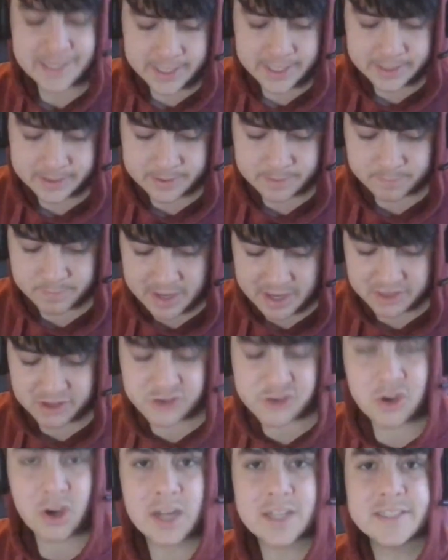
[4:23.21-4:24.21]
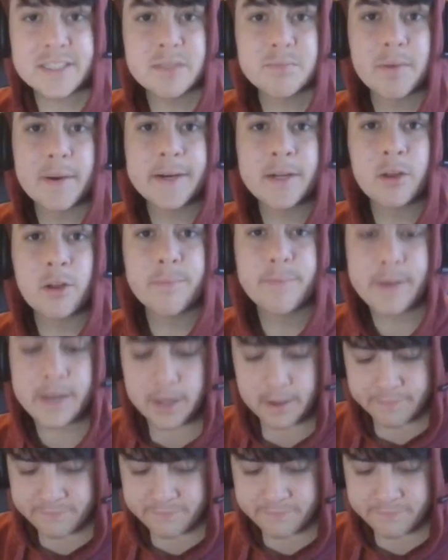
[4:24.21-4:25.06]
And yeah, the Giants has played a lot better.